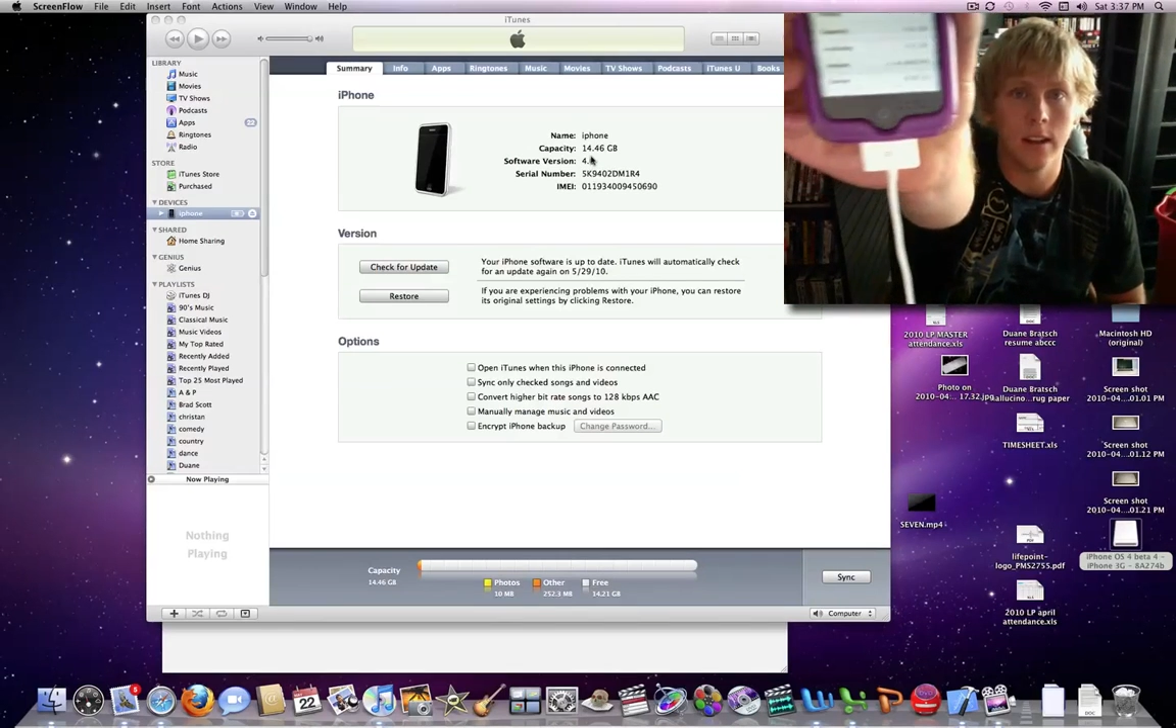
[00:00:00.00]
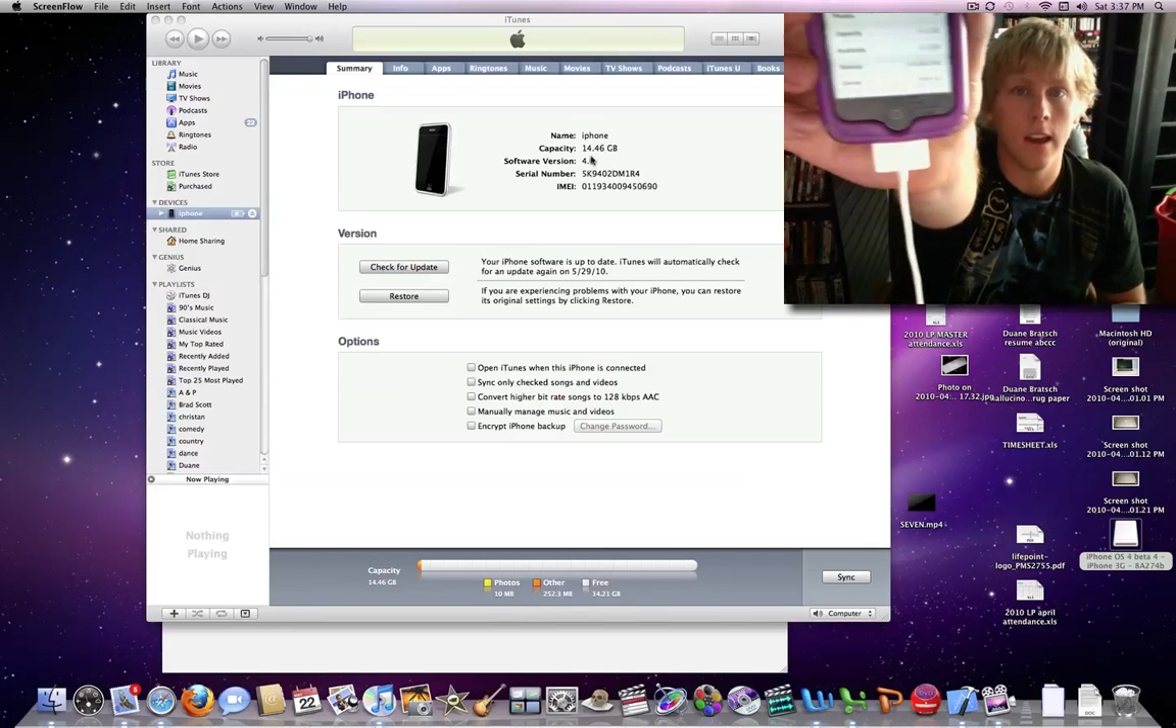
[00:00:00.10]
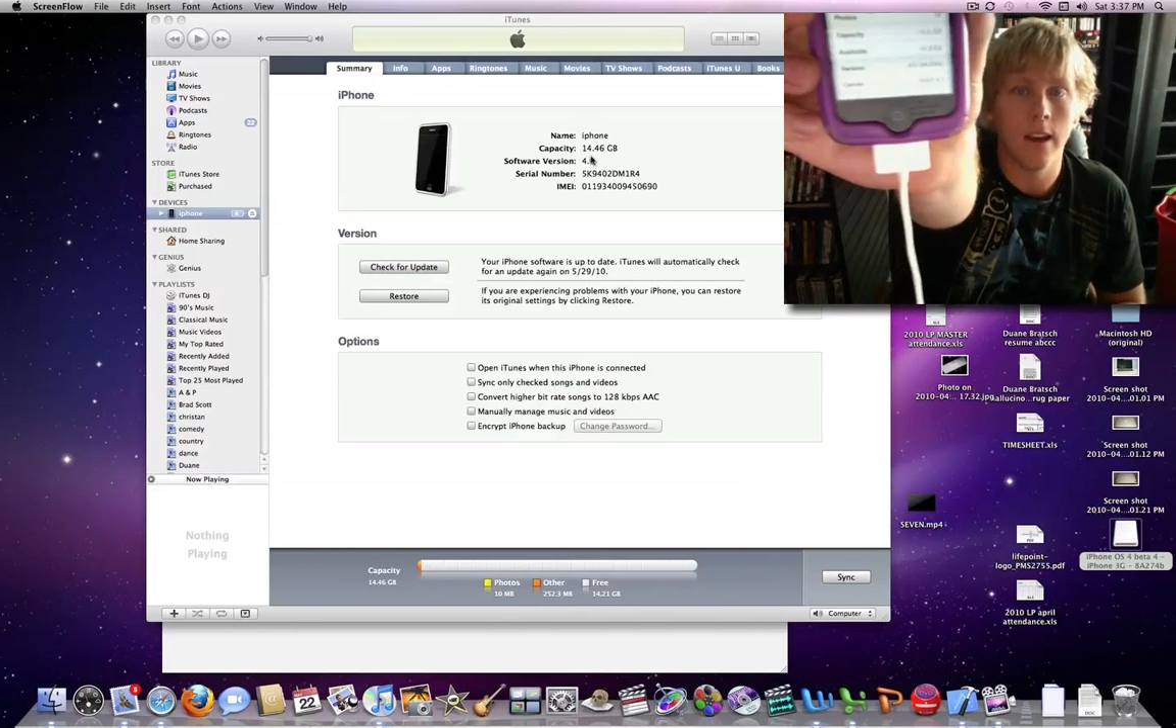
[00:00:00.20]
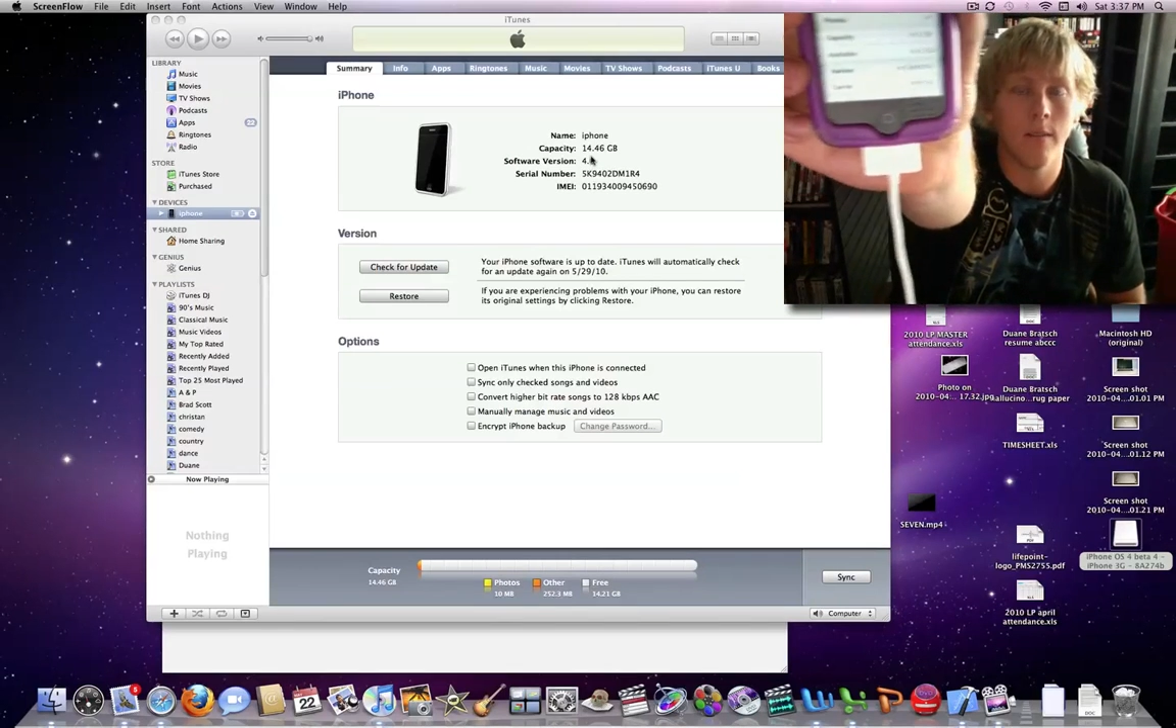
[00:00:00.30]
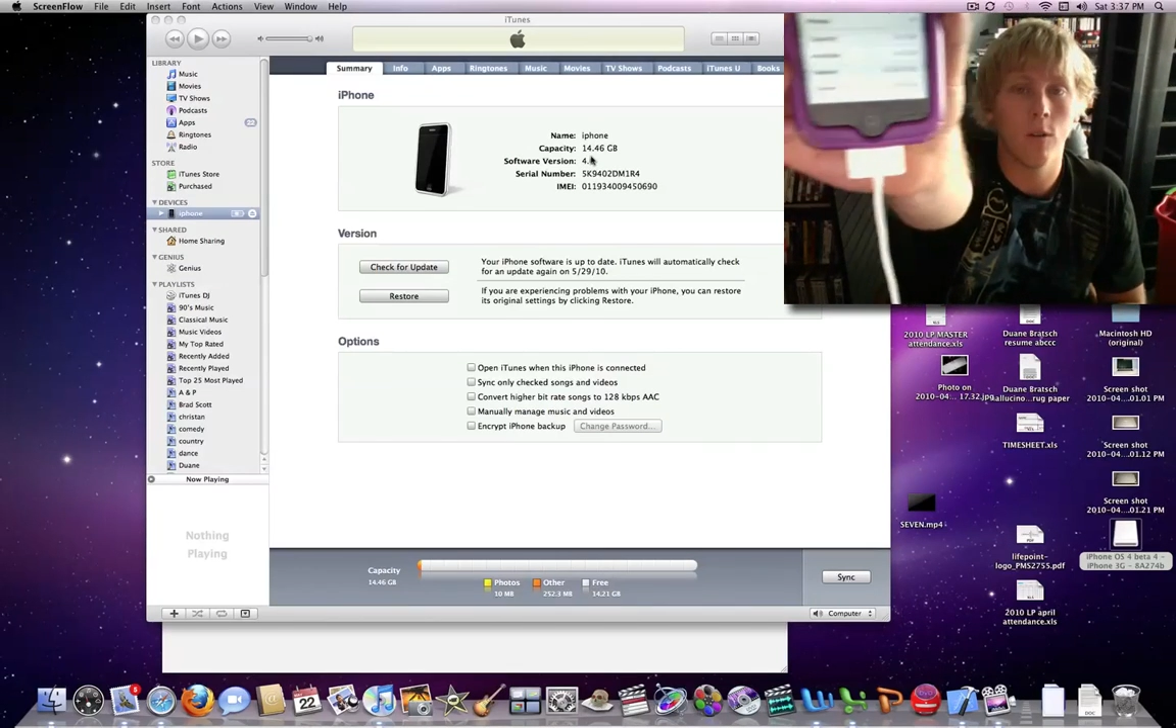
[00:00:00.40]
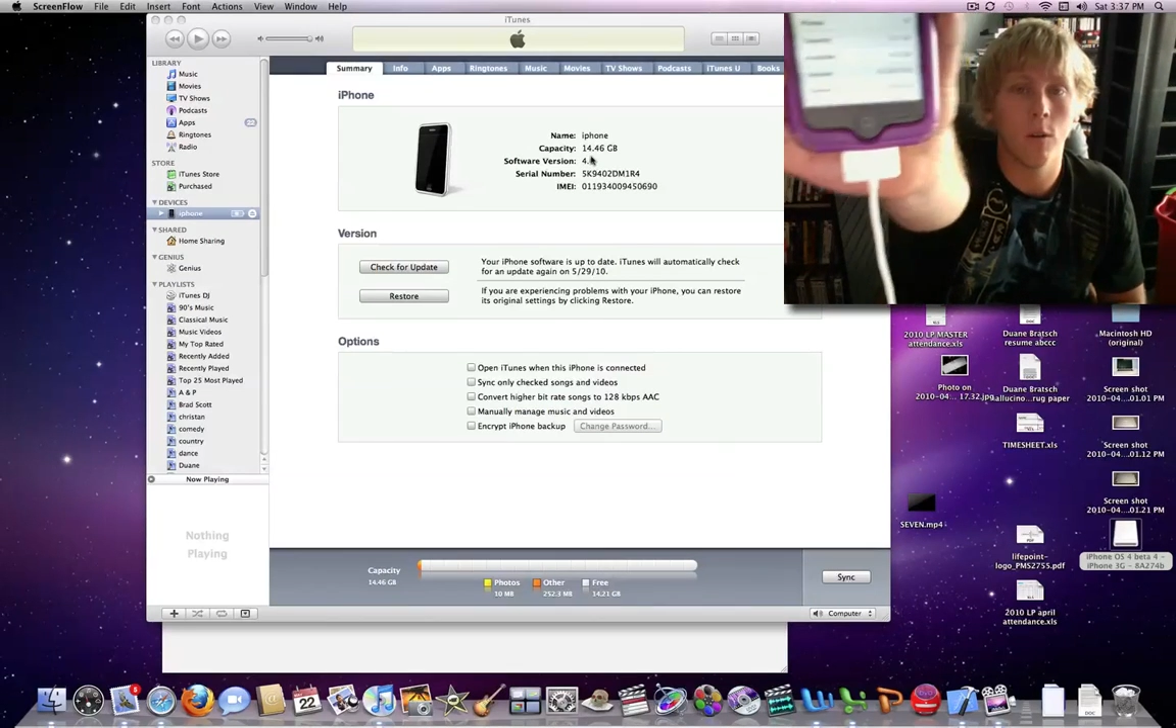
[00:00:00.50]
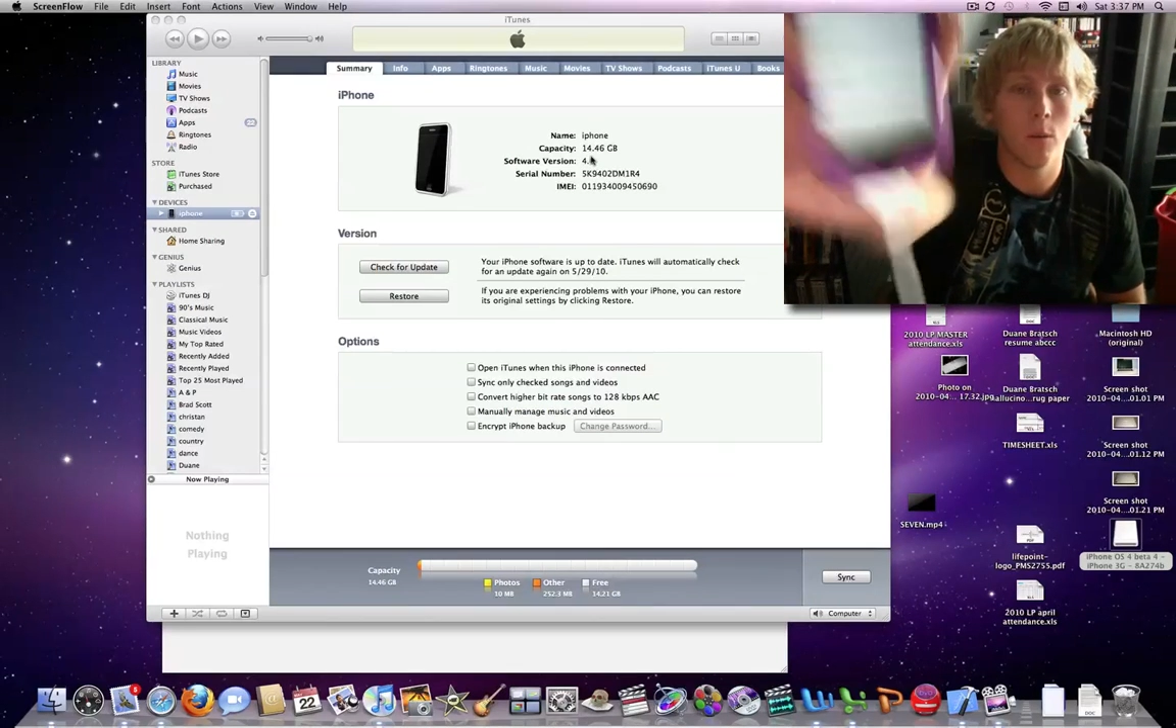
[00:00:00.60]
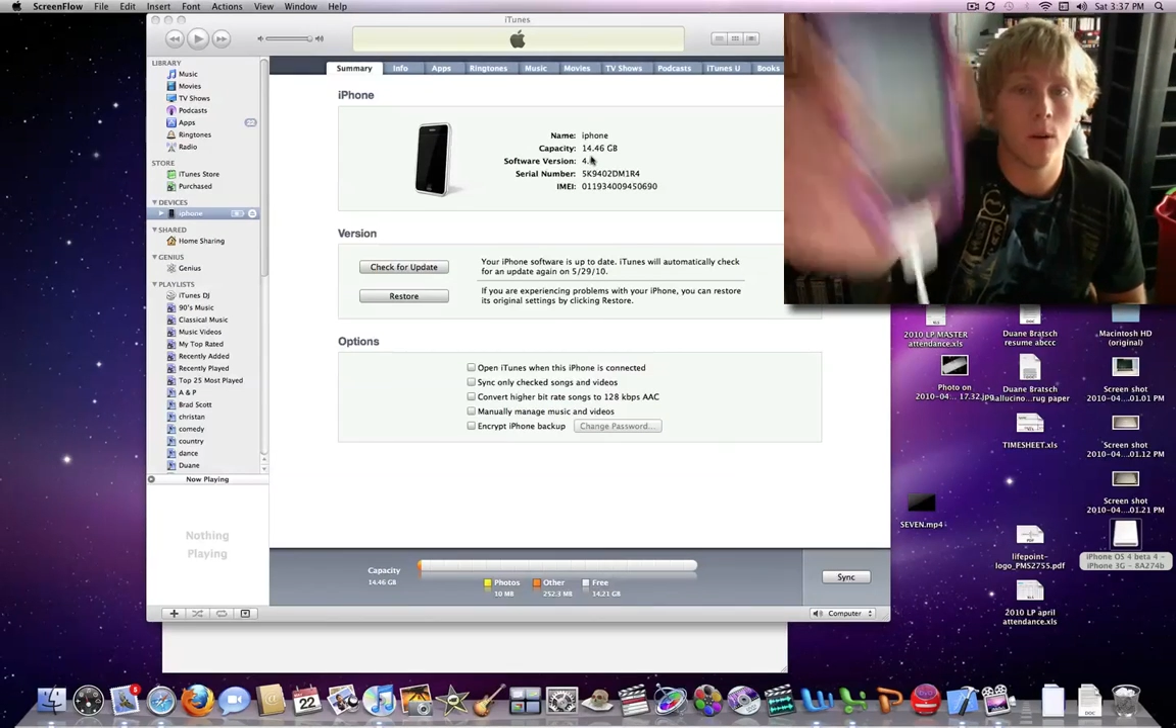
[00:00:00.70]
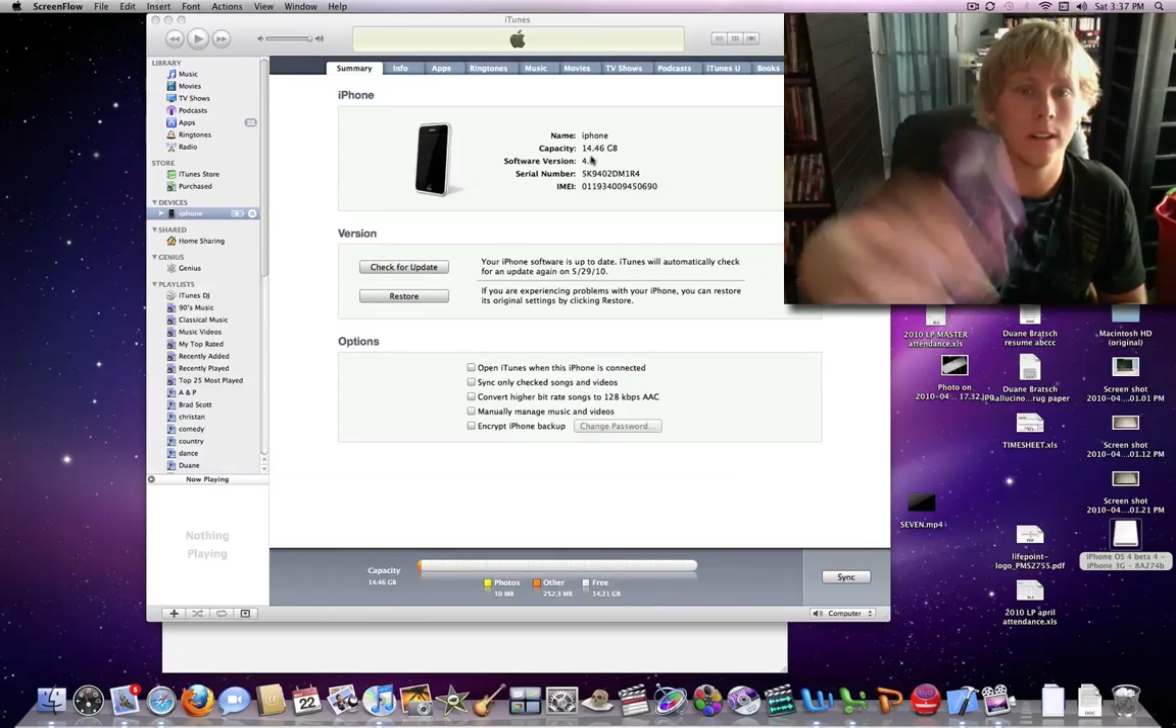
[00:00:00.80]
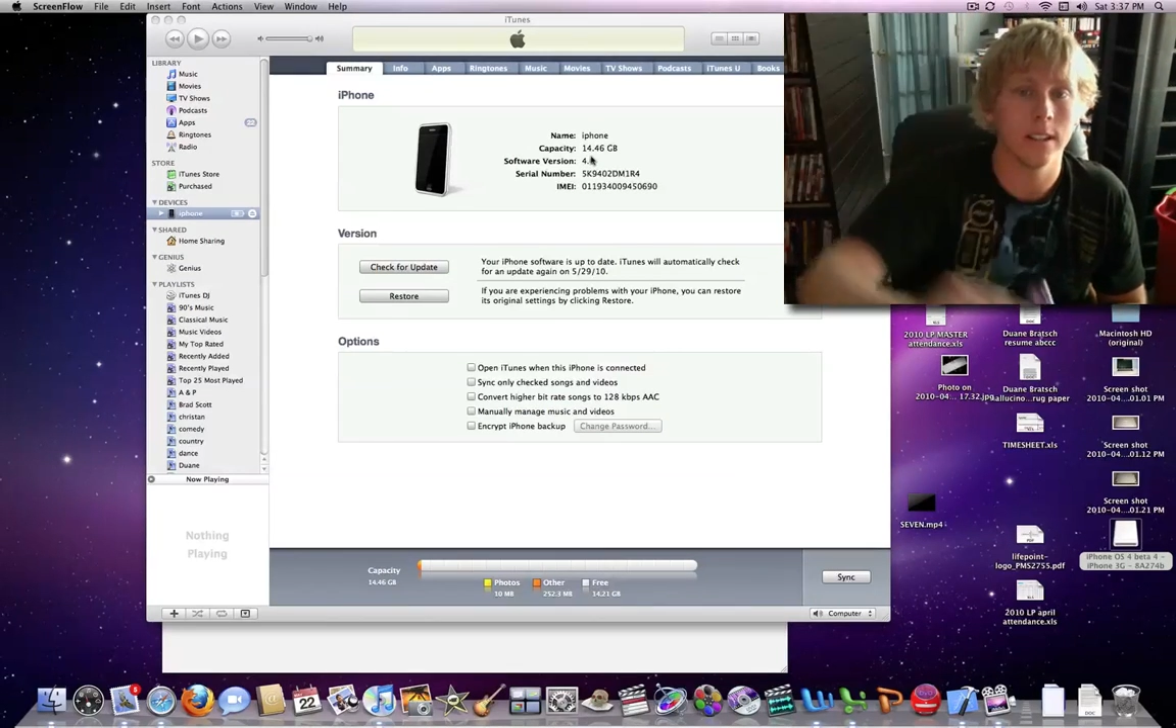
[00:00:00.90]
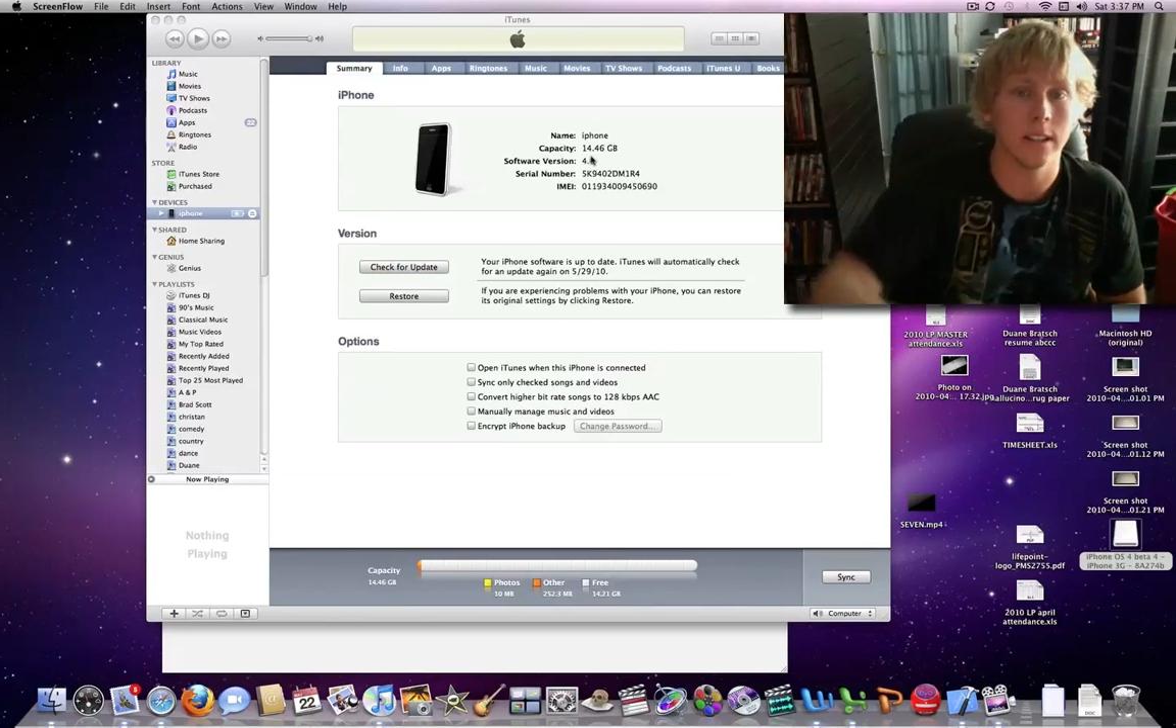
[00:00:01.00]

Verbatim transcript: that 4.0.